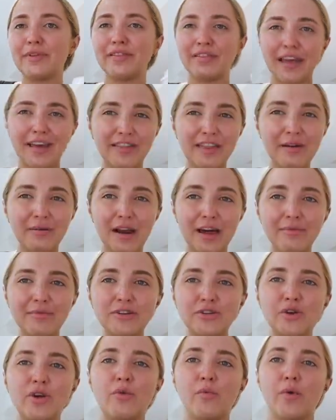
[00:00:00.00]
Lately when I've been
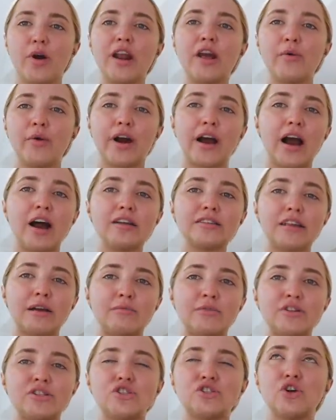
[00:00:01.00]
doing morning workouts,
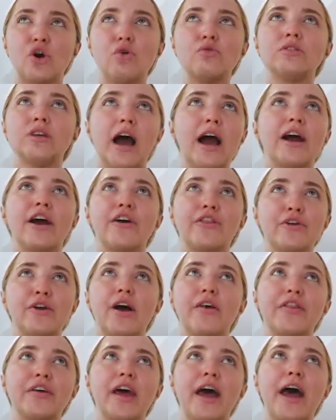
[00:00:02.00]
I'm just so tired
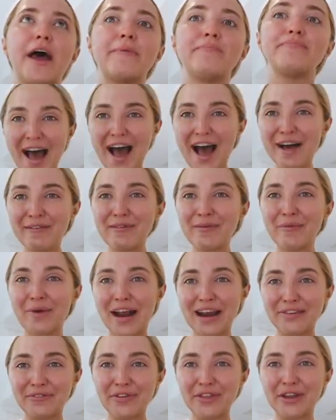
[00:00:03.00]
throughout the day. I'm
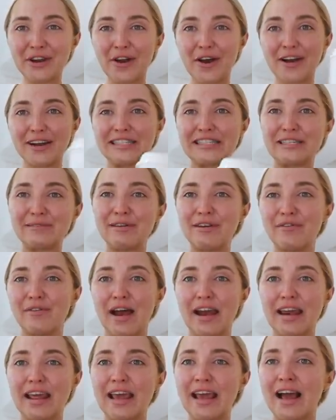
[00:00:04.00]
waiting for the dogs to be
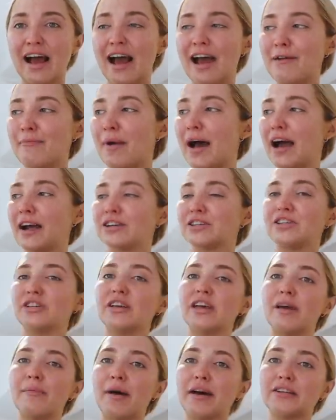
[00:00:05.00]
ready. I'm
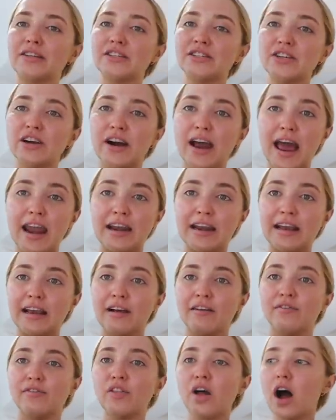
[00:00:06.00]
actually about to start editing
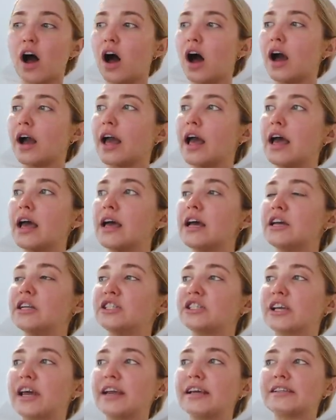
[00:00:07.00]
a vlog.
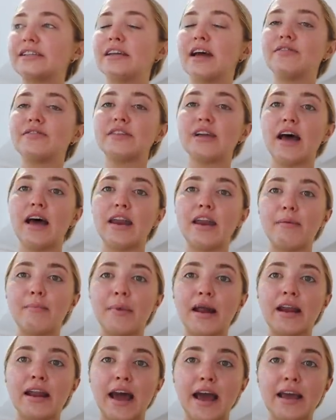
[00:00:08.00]
Just getting stuff done.
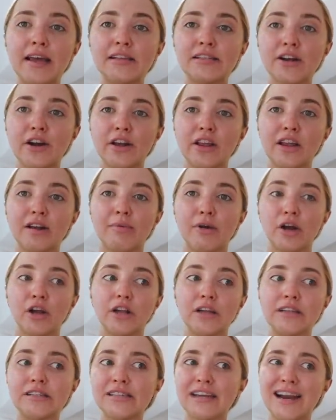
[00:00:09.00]
My night is starting a little bit
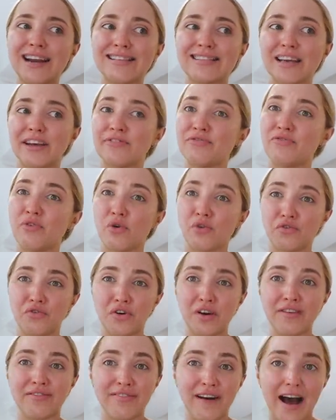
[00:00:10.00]
early tonight. It's like
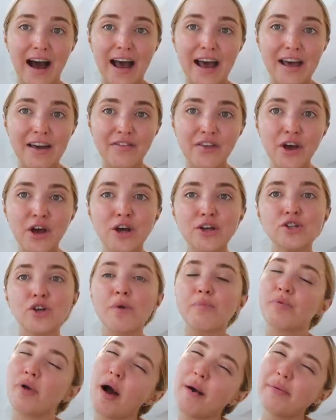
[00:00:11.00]
4:45. So
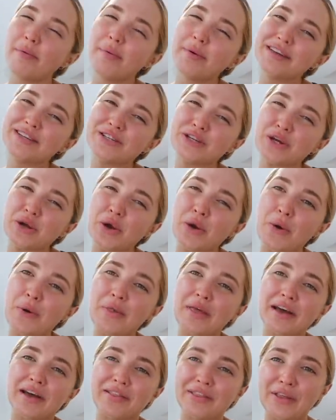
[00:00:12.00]
I'll probably do
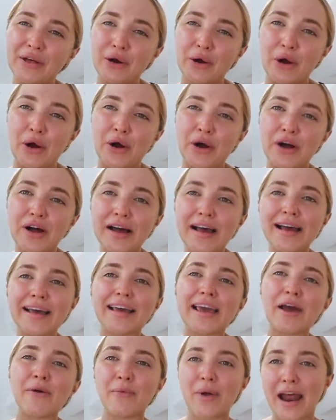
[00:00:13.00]
like a little
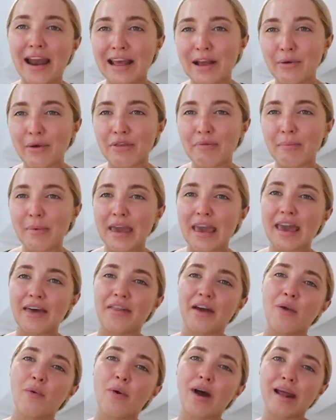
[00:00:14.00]
get ready with me and
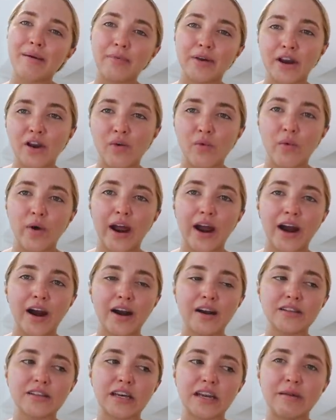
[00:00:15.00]
like what I'm gonna
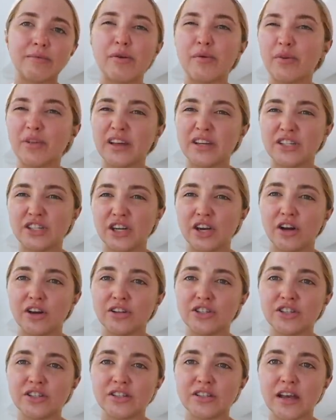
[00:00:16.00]
wear. It's gonna be really chill.
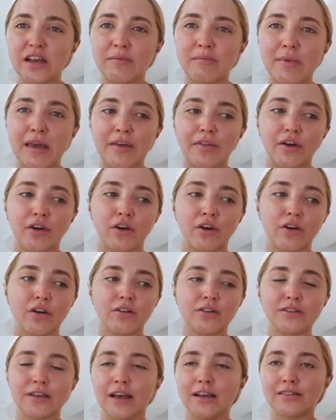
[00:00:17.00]
It's just like me and the
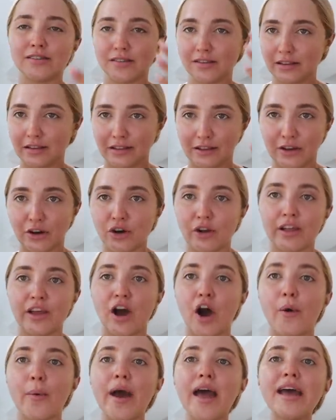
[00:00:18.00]
girls as literally
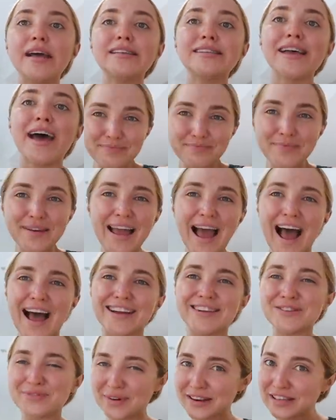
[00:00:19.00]
always. But yeah,
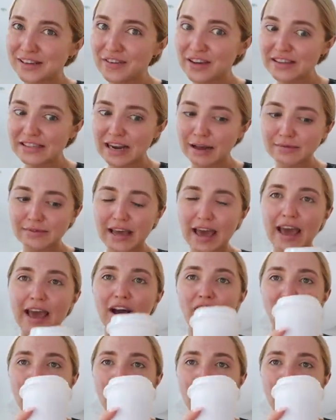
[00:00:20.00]
just wanted to give you guys an update.